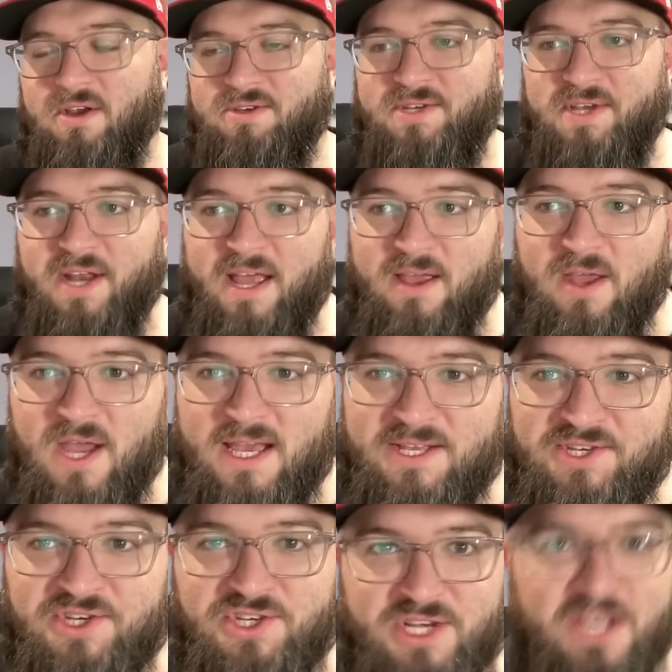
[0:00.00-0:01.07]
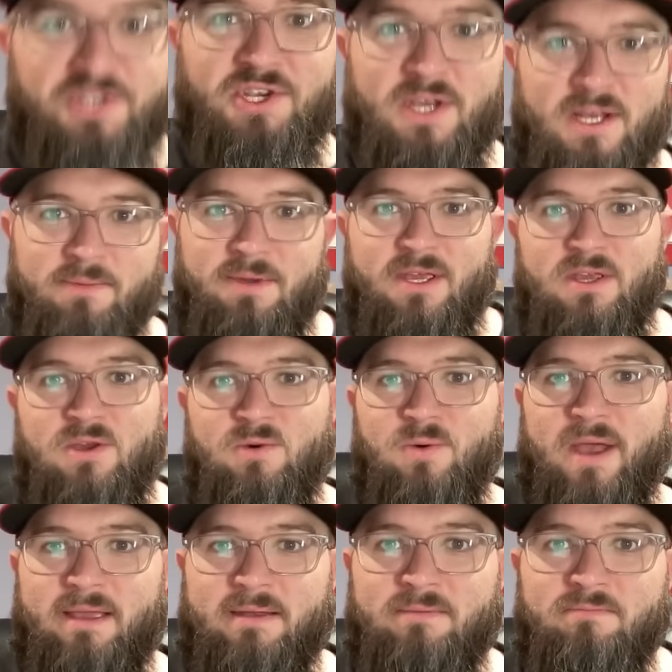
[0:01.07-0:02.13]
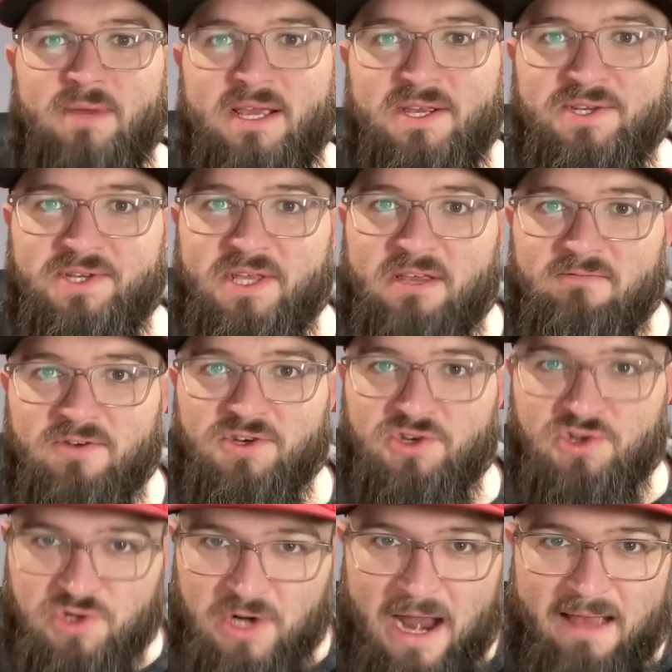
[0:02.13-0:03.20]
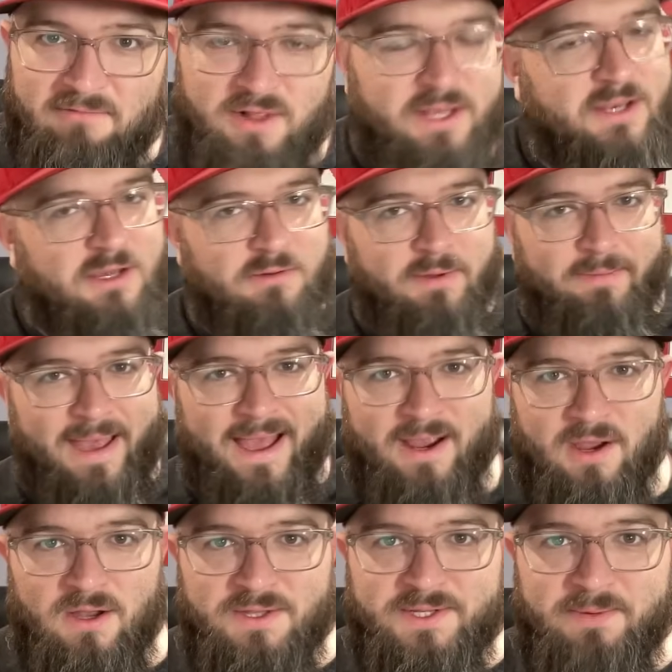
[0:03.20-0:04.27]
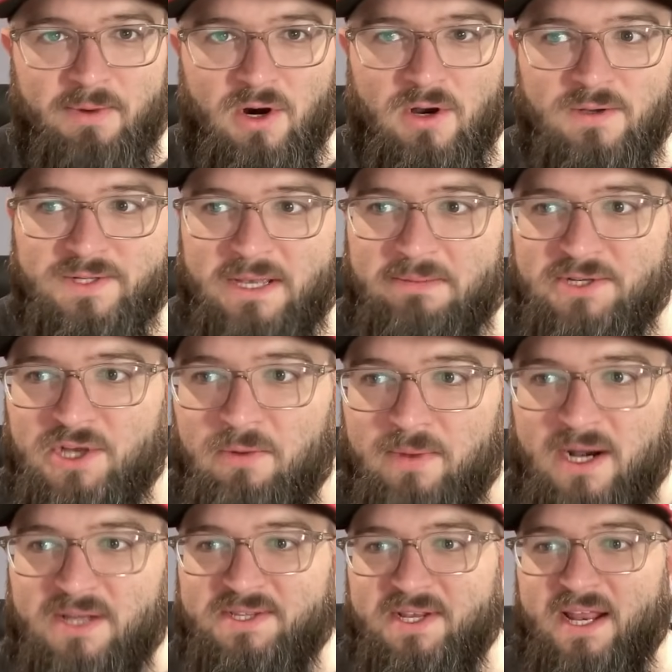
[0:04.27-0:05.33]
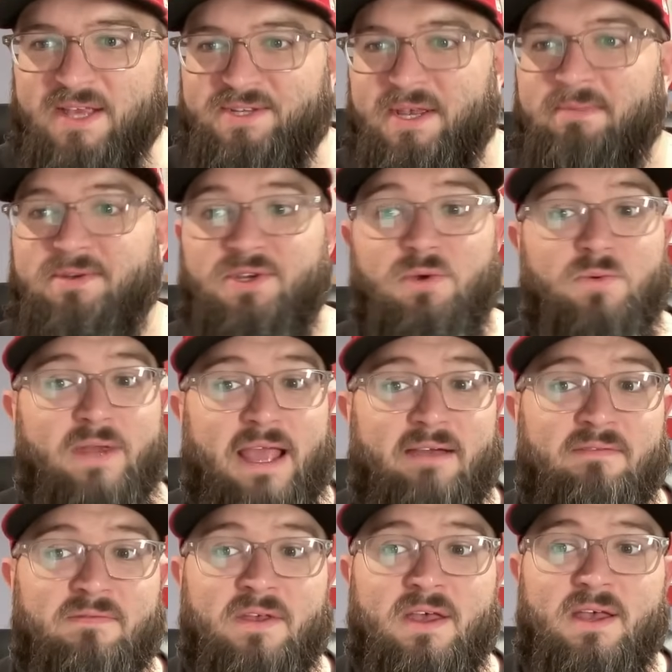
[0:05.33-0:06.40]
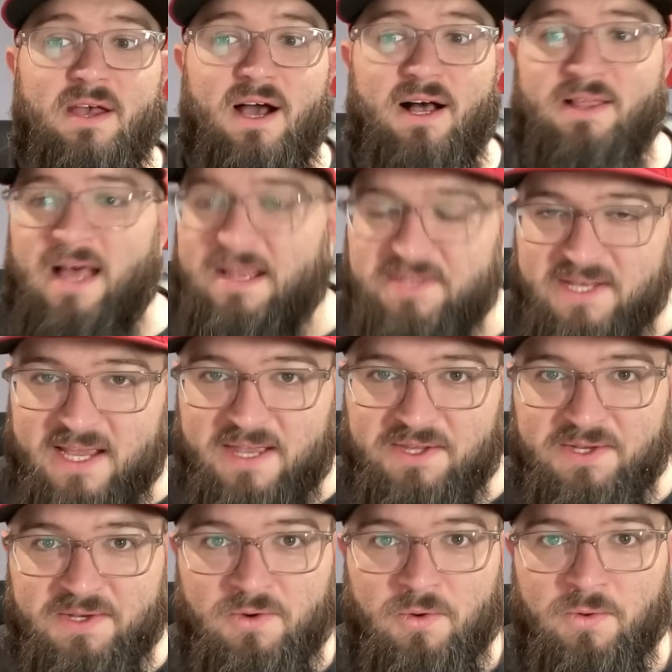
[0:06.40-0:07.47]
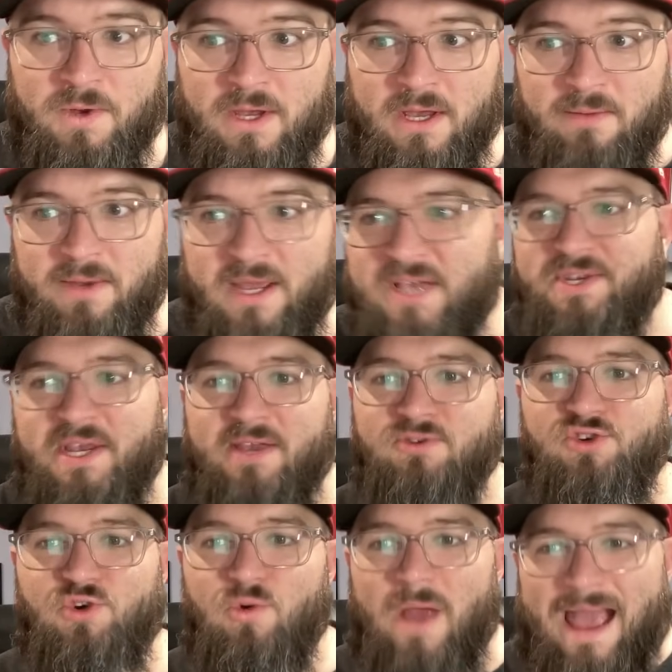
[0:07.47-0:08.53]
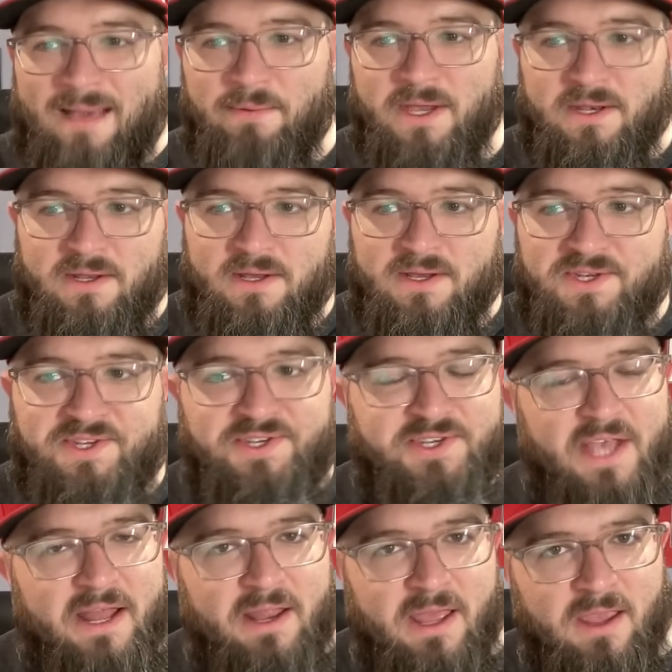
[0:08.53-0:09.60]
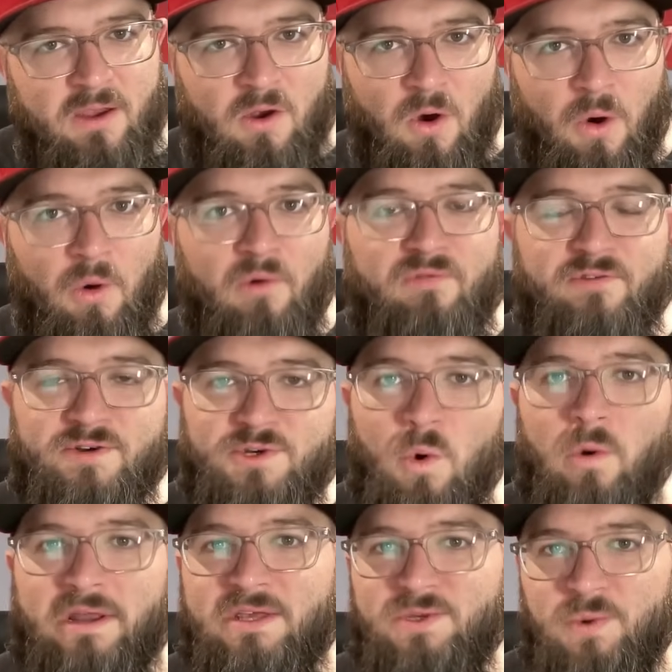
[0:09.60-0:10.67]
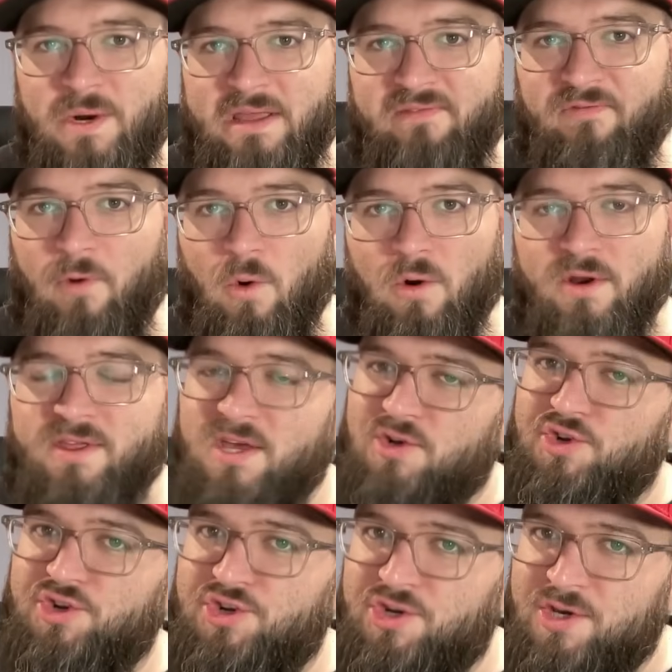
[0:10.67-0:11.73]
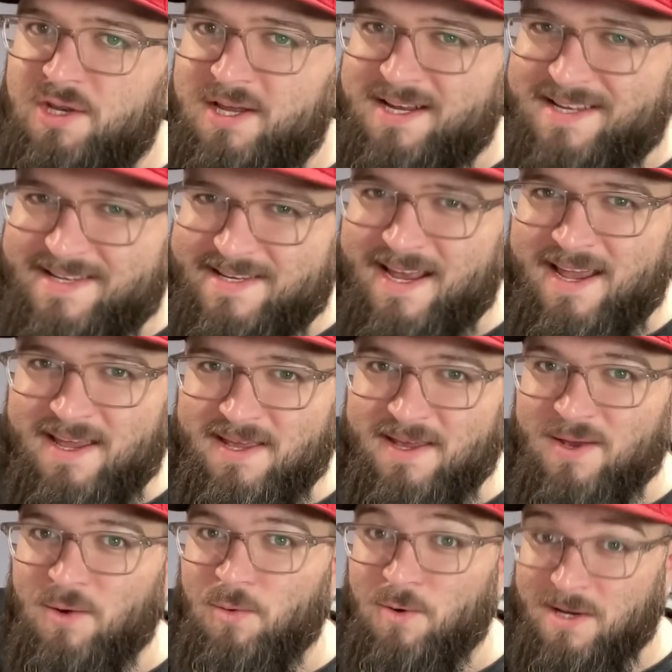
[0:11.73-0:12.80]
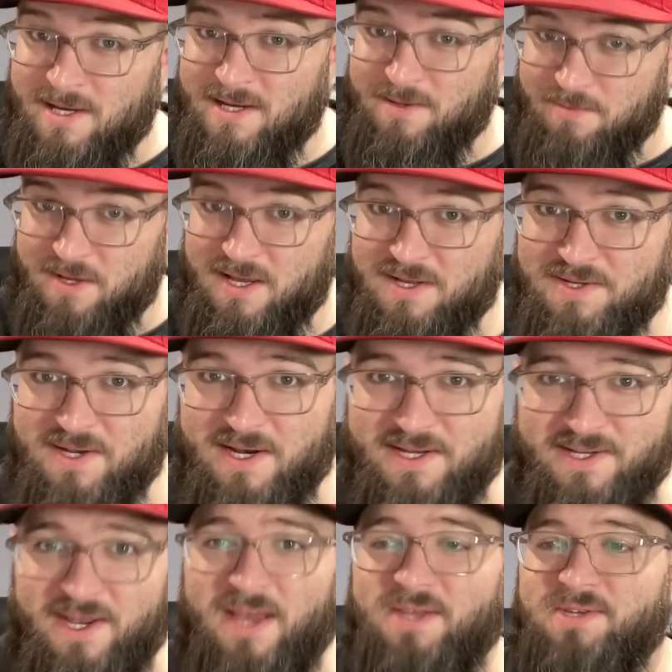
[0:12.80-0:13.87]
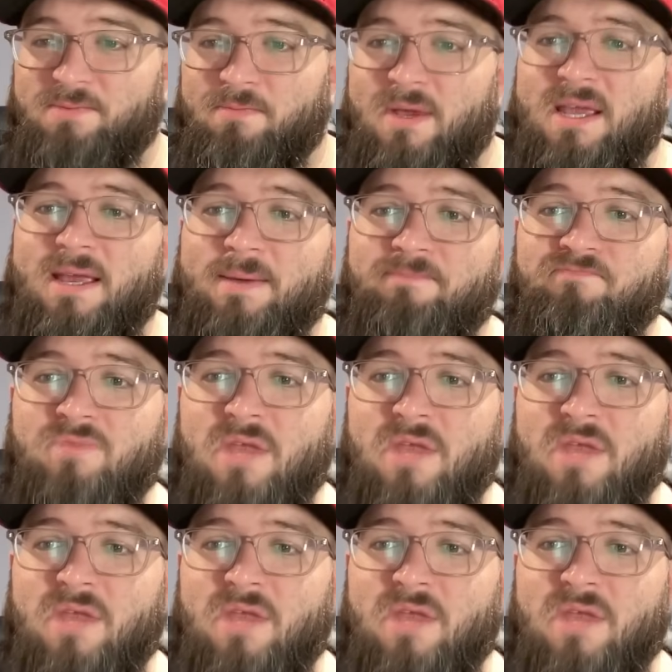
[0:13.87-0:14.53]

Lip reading: Today, it's just going to be you and me. Steve is traveling. He'll be back on tomorrow's episode. But on today's episode, we have a lot to get to because Andrew Abbott set a goal for 2024 that should excite you because it excites me.